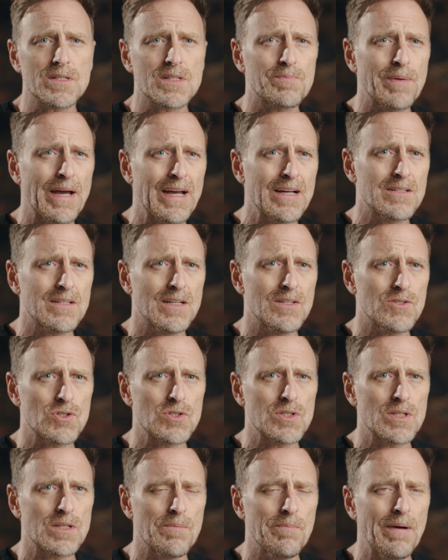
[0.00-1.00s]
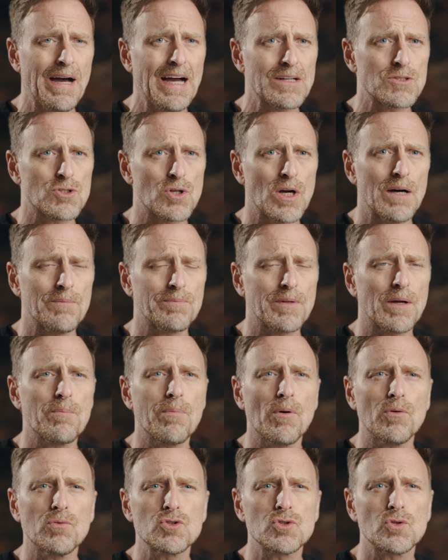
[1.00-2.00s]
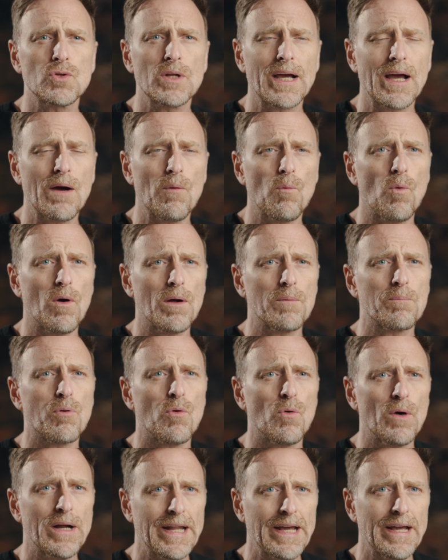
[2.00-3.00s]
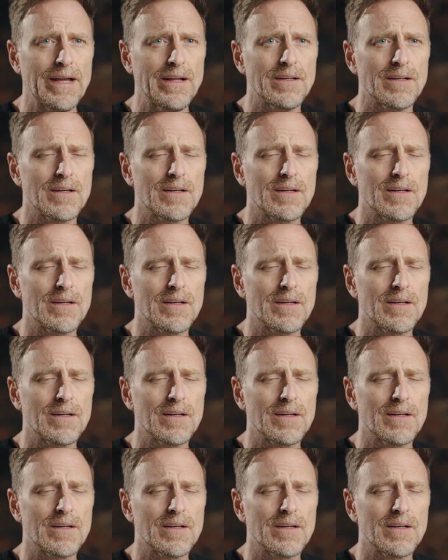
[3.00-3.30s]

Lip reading: Pay attention to the backdrop. They're both shooting at 1.8.